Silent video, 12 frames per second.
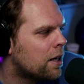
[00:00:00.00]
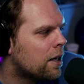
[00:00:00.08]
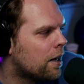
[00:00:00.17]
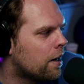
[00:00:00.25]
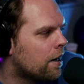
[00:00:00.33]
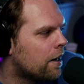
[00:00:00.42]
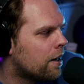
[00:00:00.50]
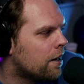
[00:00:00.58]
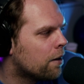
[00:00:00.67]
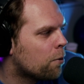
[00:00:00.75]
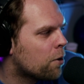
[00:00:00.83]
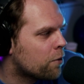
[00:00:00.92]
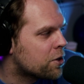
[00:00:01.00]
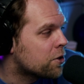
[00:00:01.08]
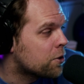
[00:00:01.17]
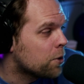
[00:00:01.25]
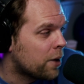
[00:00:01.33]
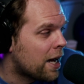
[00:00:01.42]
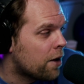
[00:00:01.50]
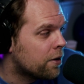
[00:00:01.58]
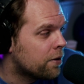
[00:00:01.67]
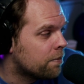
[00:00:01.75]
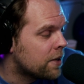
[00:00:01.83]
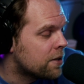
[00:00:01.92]
one of which is sold out
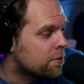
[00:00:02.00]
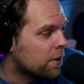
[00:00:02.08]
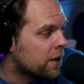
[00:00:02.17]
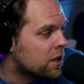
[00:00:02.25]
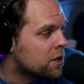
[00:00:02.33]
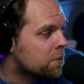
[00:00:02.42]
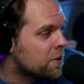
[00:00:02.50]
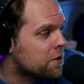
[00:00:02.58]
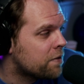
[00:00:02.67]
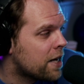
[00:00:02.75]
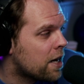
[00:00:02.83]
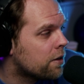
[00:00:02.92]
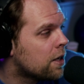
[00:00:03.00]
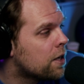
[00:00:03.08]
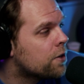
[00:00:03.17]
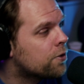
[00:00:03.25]
and is really expensive now.